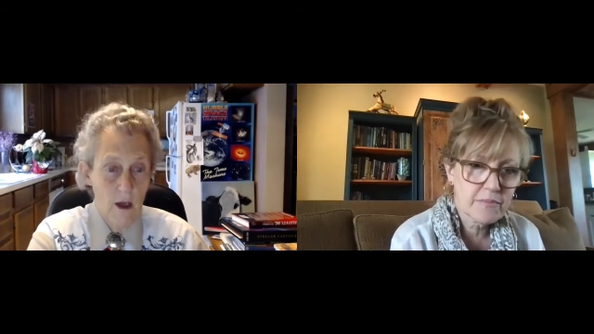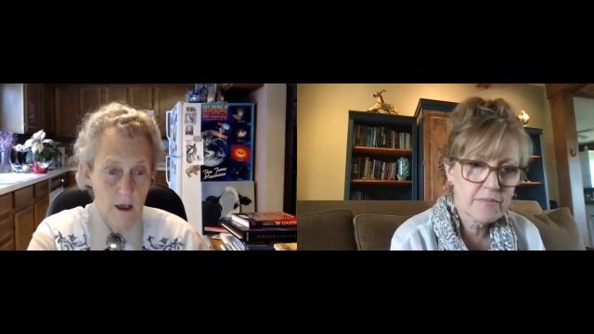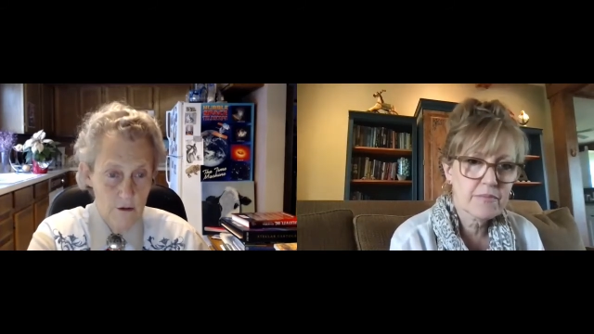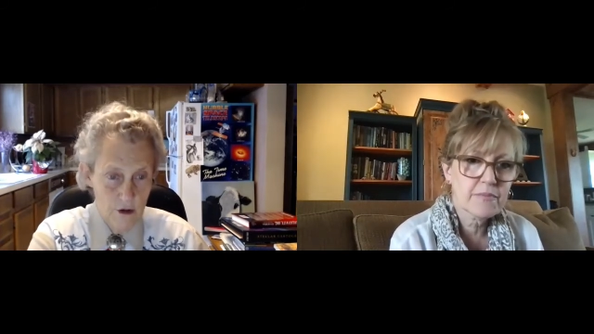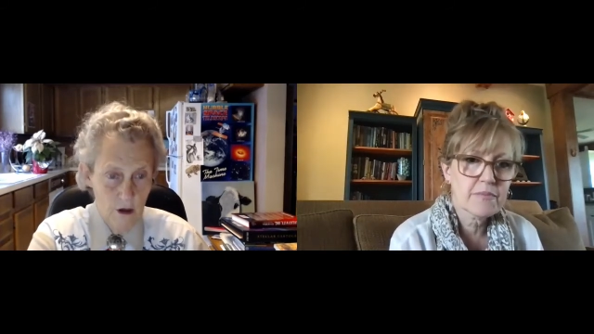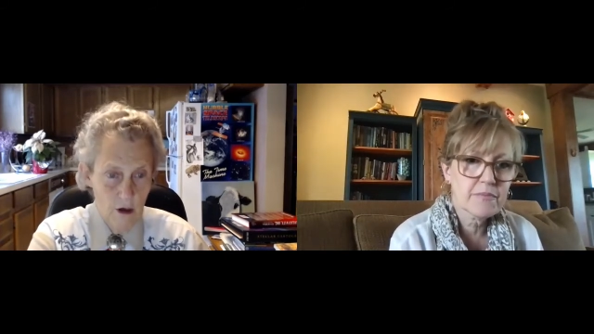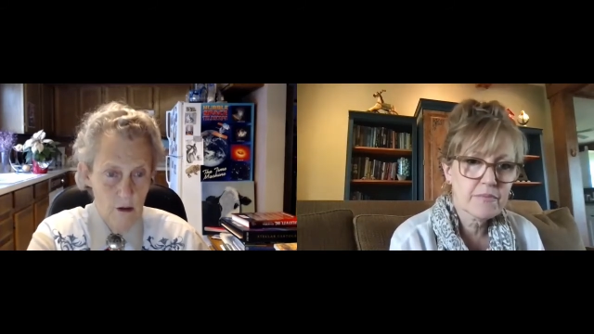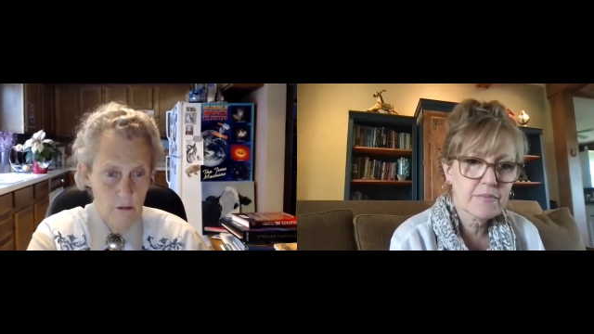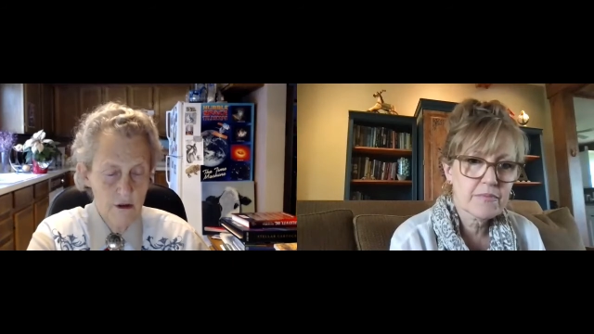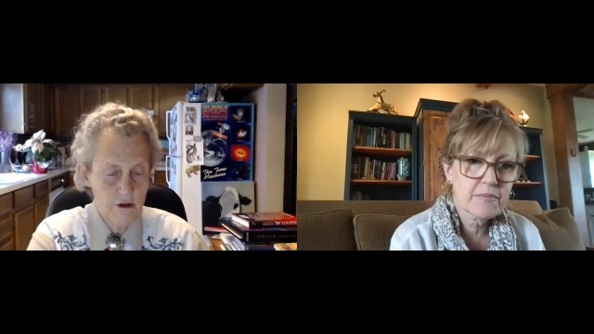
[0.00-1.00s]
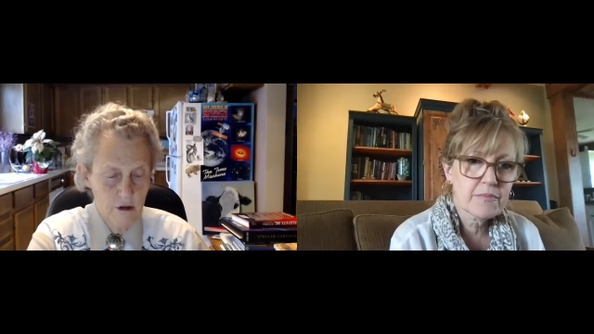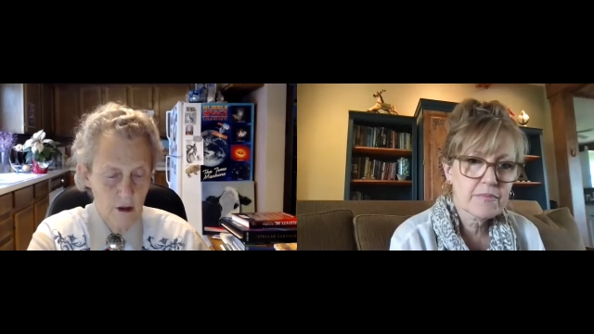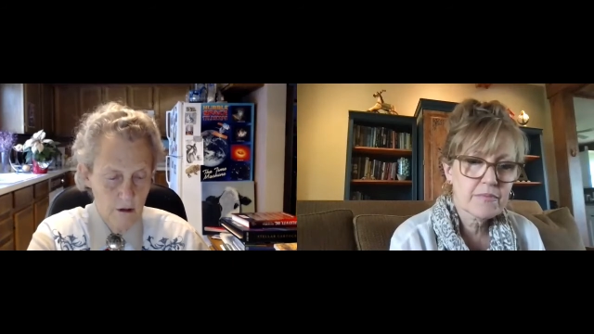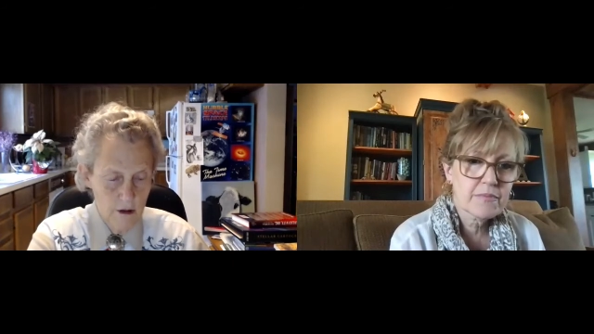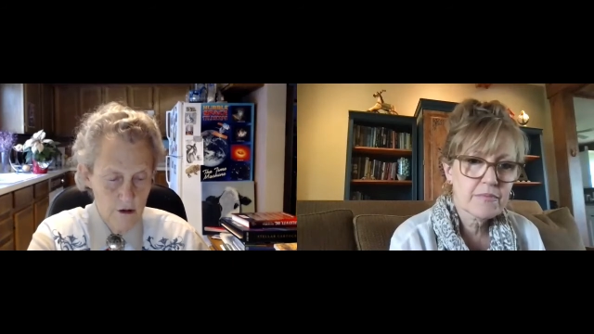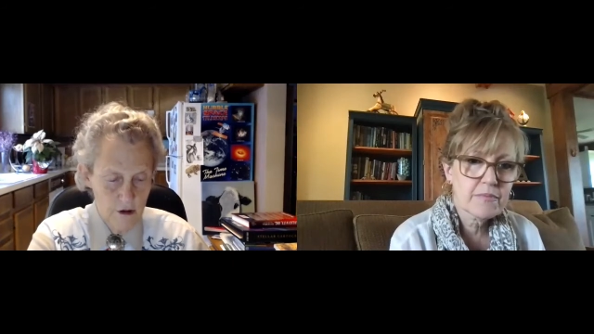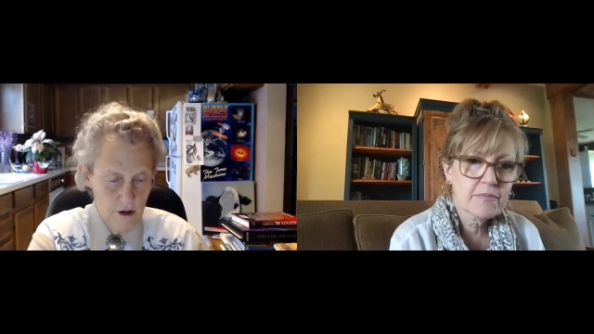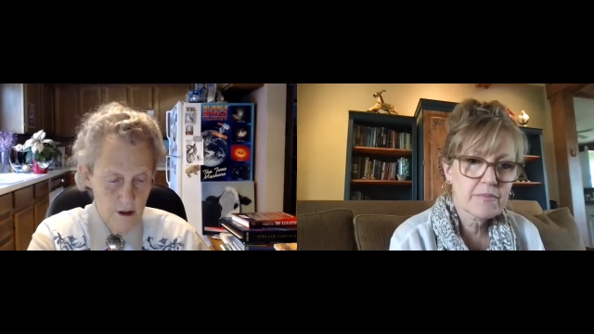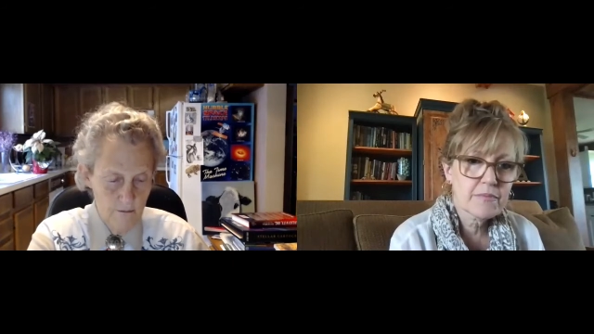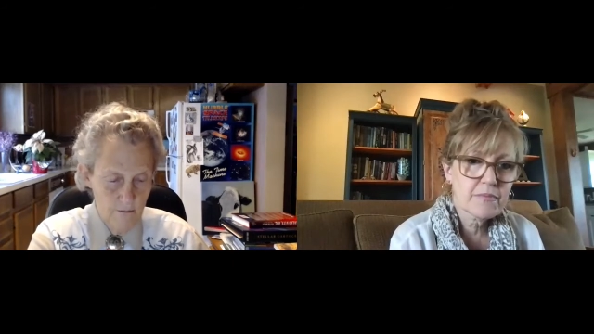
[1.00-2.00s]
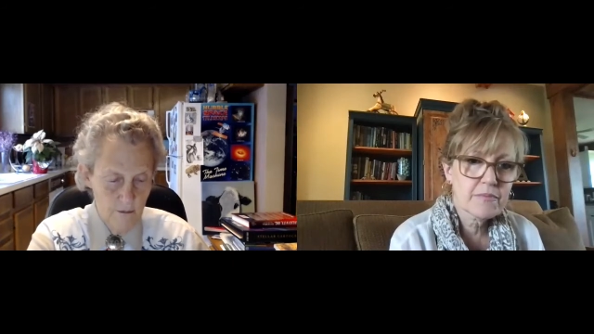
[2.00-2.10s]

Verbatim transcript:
Speaker 1: and she always encouraged uh,